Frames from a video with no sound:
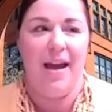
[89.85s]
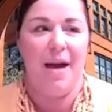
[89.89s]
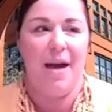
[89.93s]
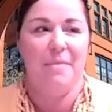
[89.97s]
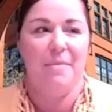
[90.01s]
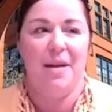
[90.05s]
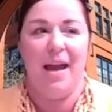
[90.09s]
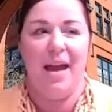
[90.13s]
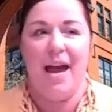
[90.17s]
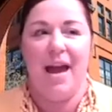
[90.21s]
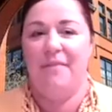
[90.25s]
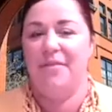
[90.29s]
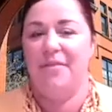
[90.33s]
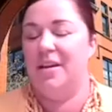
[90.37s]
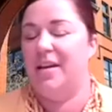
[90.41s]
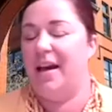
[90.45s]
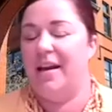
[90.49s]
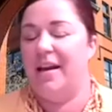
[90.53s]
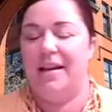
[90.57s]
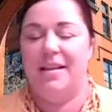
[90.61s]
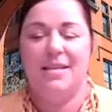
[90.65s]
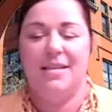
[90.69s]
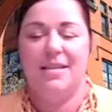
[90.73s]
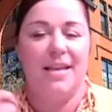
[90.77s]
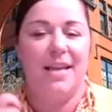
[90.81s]
I'm going to have you
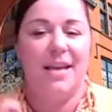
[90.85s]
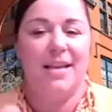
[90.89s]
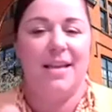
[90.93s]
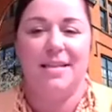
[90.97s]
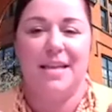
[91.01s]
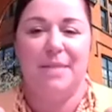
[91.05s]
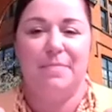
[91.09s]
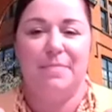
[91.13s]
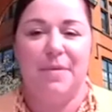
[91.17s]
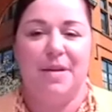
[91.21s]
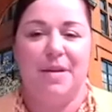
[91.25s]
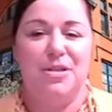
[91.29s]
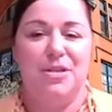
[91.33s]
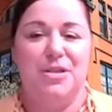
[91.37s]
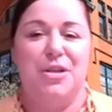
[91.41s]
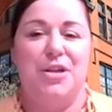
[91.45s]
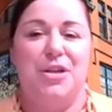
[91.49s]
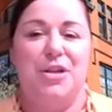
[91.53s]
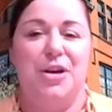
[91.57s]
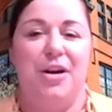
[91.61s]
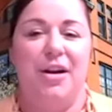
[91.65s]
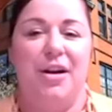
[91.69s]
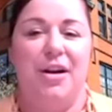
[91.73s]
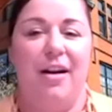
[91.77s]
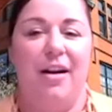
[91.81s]
kind of dig deep into
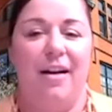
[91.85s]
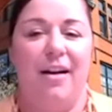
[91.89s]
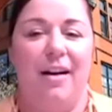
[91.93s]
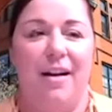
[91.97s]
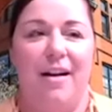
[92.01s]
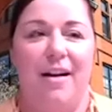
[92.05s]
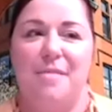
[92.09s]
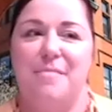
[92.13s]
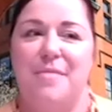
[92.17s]
your